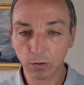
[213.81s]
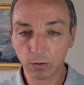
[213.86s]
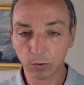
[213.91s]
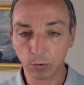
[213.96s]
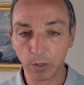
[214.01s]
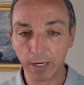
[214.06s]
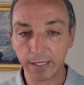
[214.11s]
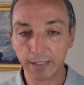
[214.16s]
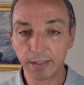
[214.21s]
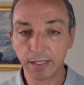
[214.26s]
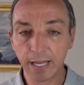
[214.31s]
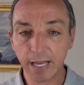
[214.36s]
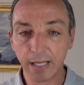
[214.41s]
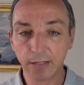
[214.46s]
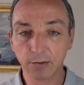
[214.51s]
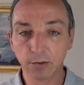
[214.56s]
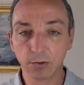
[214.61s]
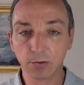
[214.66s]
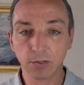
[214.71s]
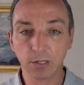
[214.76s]
Great.
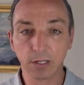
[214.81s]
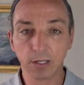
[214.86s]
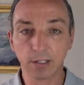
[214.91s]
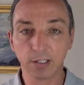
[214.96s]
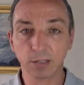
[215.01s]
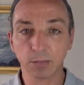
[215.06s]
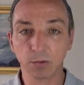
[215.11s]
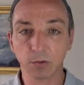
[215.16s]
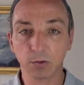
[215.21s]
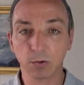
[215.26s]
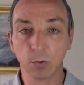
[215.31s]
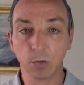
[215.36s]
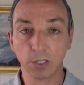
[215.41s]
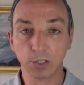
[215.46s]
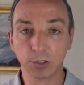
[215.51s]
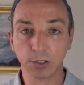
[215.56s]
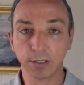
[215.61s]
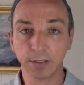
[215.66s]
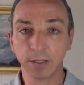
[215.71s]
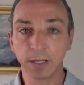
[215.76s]
Answers the customer's
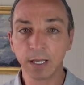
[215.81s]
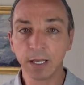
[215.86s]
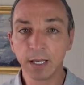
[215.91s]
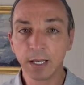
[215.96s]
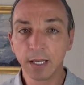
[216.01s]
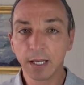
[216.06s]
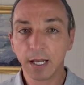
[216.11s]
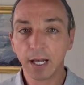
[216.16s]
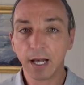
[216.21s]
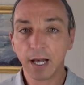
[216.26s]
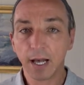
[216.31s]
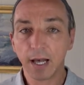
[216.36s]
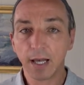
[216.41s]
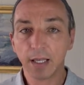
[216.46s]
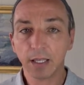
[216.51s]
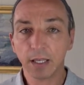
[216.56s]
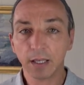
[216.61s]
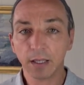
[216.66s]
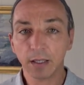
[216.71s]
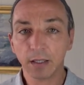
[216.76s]
question.
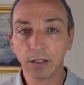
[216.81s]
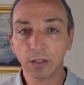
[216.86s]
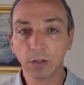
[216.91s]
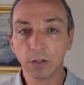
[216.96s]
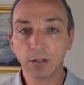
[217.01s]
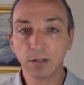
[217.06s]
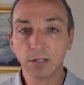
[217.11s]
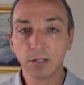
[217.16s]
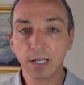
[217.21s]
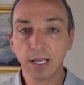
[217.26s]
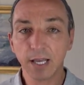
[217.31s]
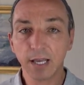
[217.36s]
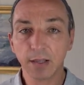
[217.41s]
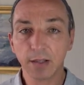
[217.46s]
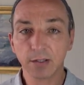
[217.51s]
You can see how this